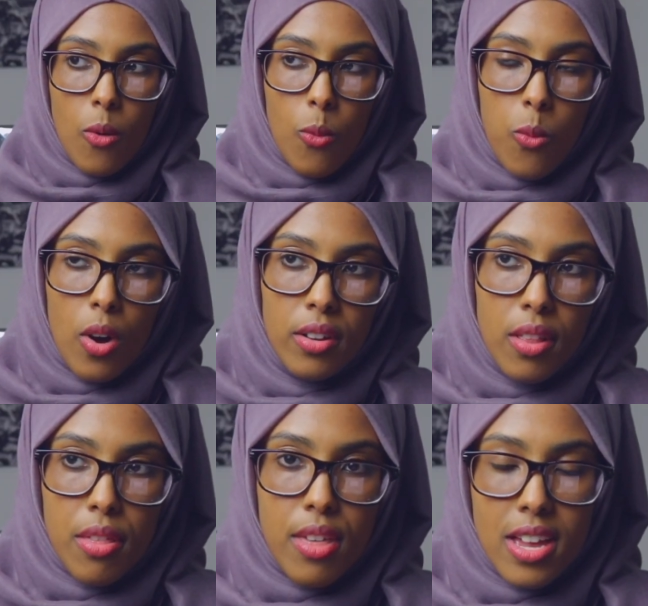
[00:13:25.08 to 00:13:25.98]
One of
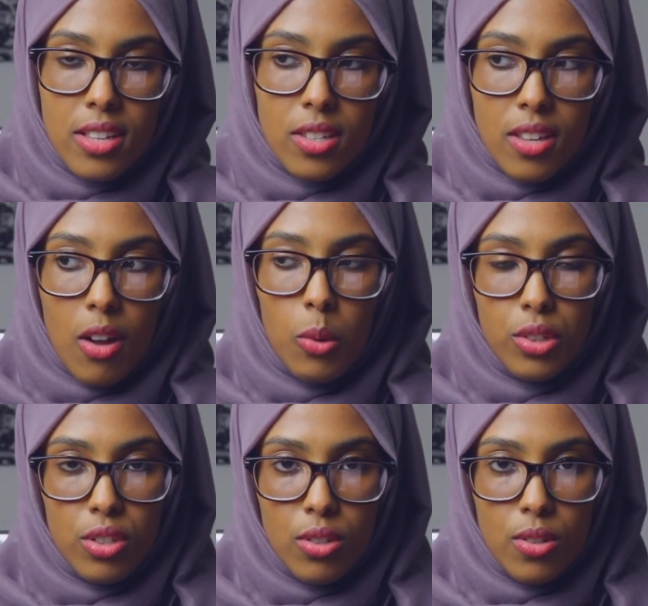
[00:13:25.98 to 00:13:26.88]
the things that I
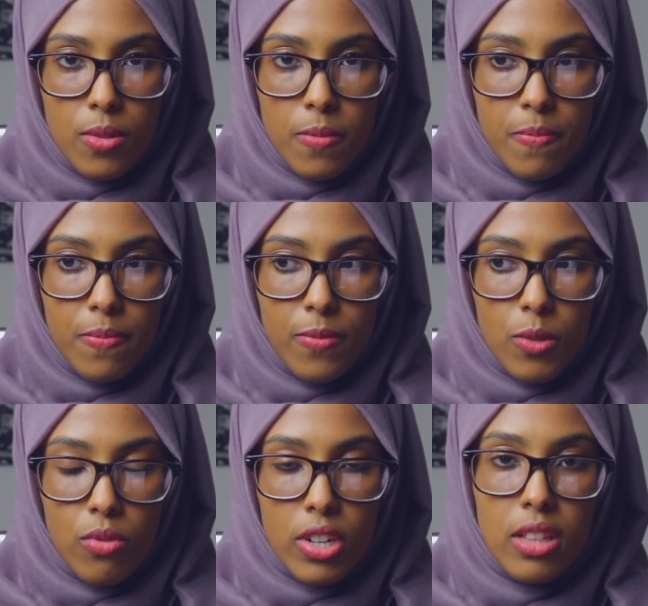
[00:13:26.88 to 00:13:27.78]
want to
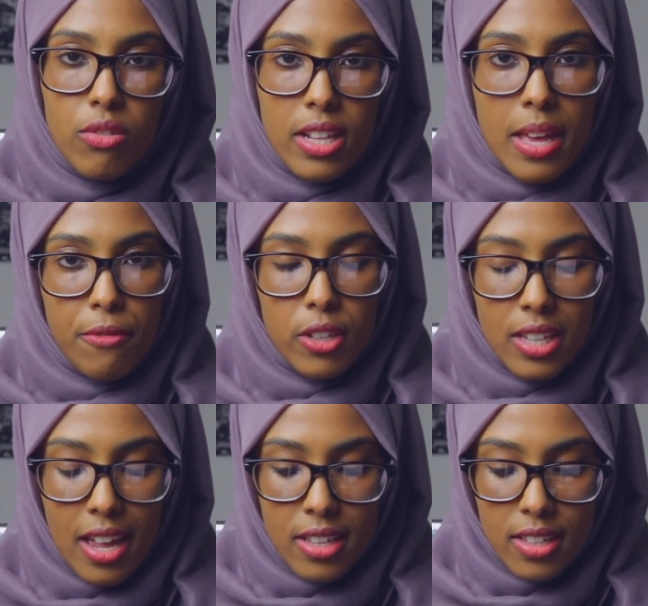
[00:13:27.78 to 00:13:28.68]
really, really
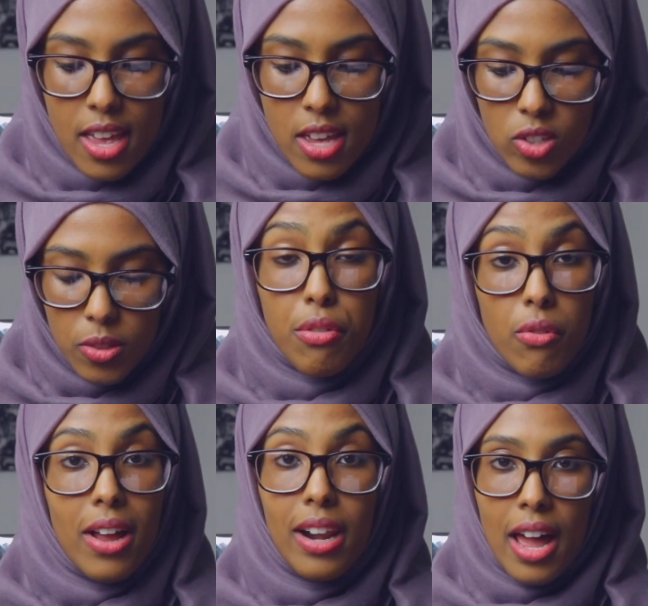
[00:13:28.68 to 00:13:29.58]
emphasize is
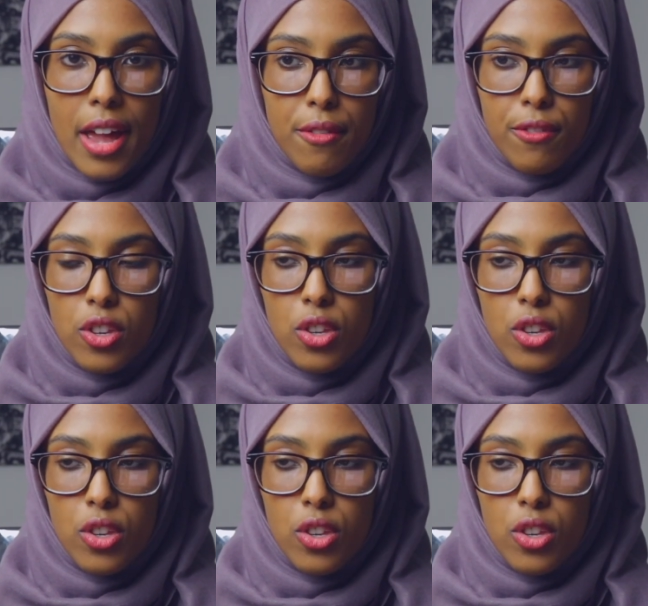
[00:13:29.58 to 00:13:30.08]
throughout life,